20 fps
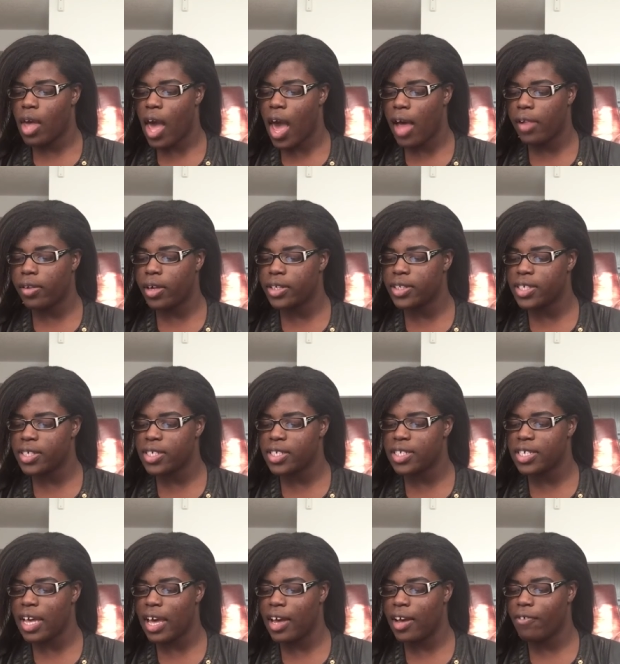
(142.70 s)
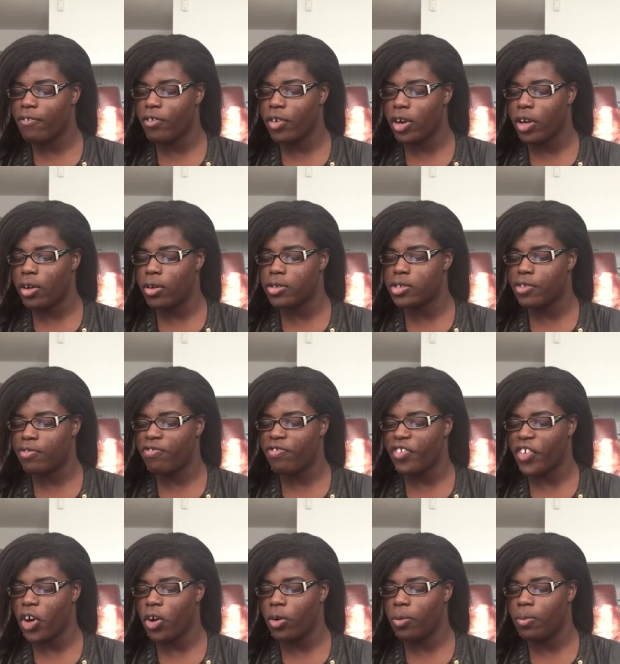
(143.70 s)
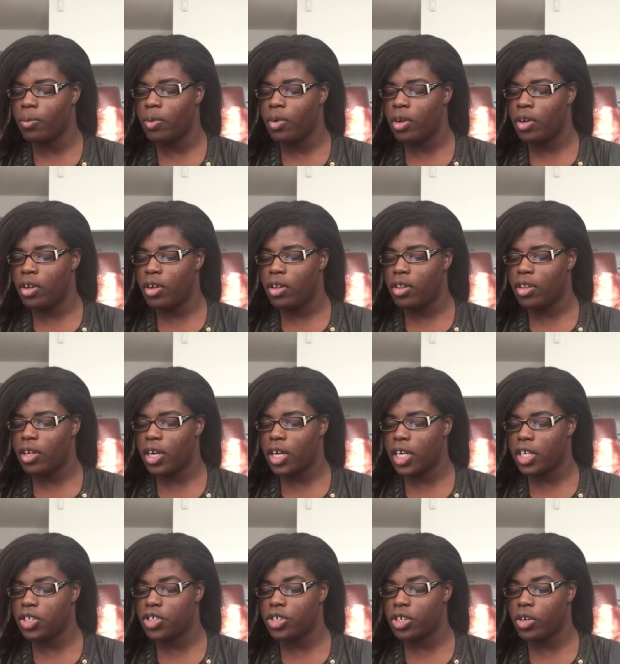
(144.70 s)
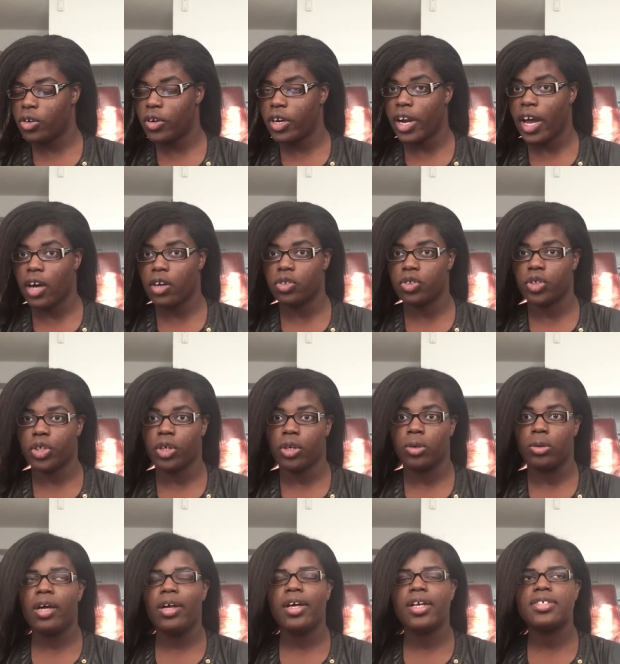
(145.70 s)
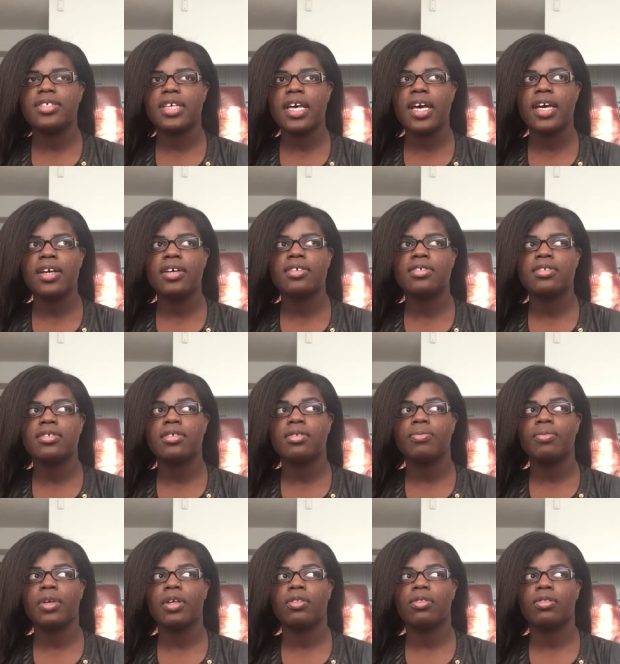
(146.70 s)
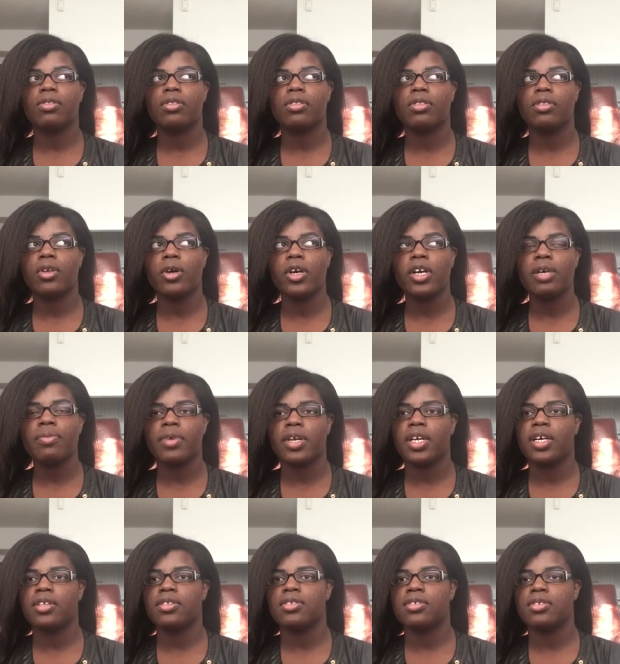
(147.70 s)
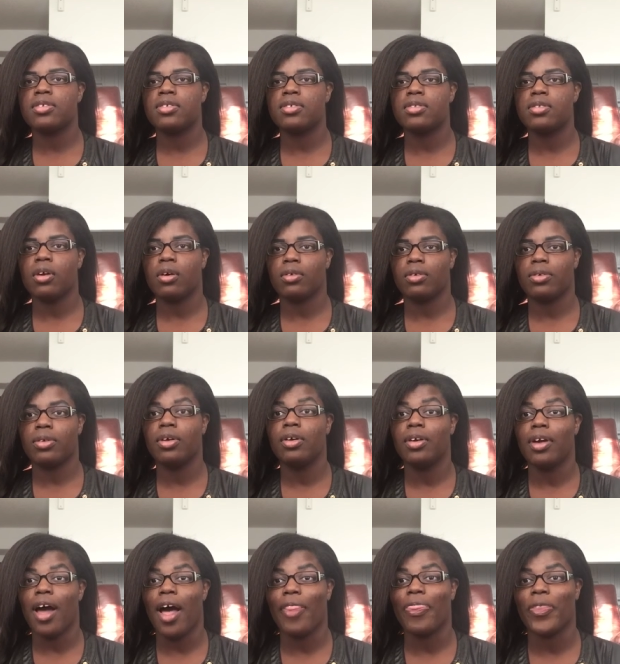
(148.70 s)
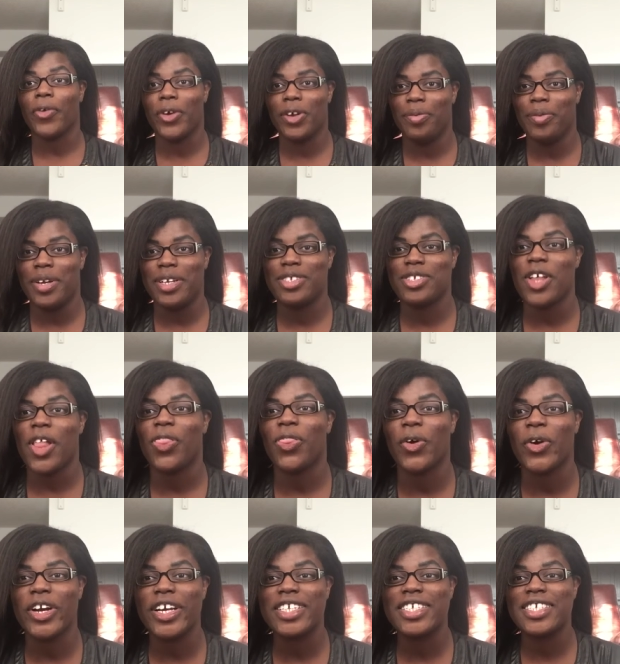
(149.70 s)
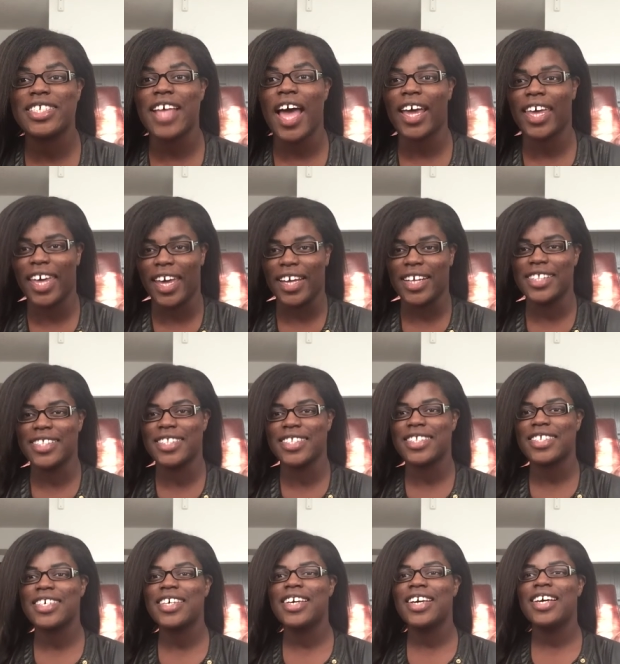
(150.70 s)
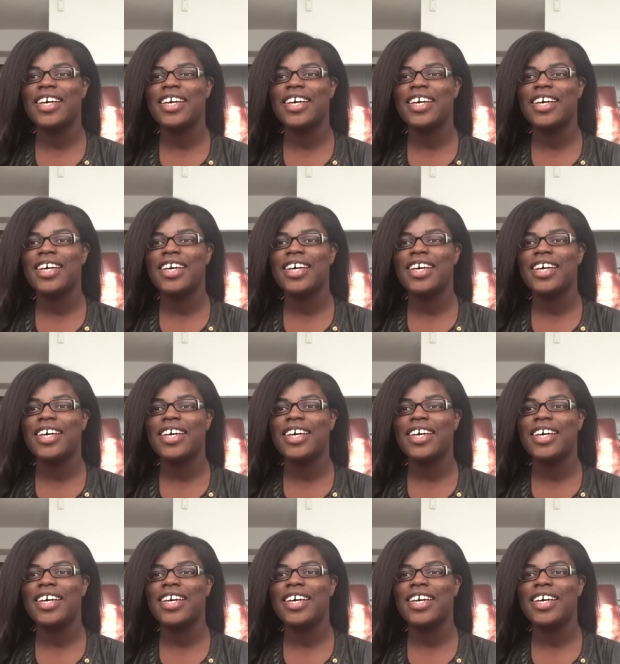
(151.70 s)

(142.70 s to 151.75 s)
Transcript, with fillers: How long does it take for you to film the intro and outro? It takes me thirty minutes, no, not thirty minutes, thirty seconds